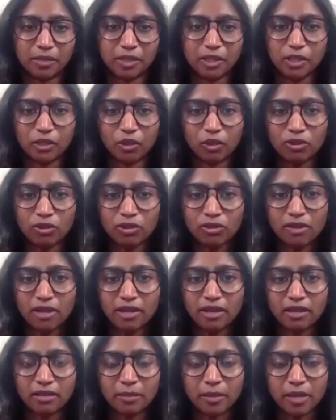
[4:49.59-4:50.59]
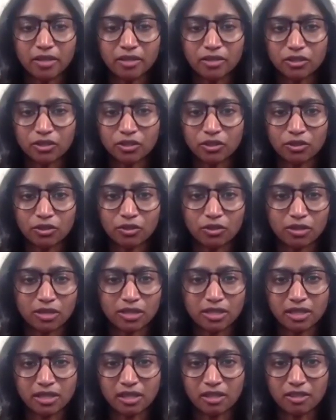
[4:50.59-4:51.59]
Now, you also write about your
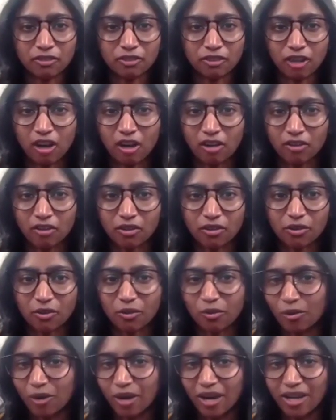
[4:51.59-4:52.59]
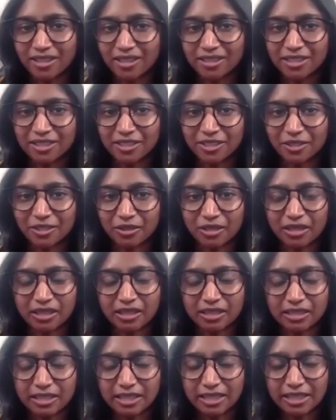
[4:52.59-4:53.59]
son, Ricardo, or as he is known in
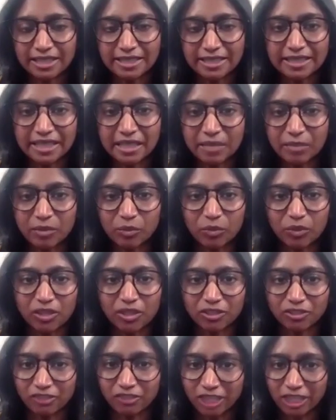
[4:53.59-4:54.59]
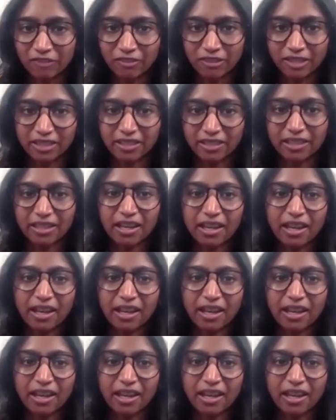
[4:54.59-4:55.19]
the entertainment world, Riky Rick.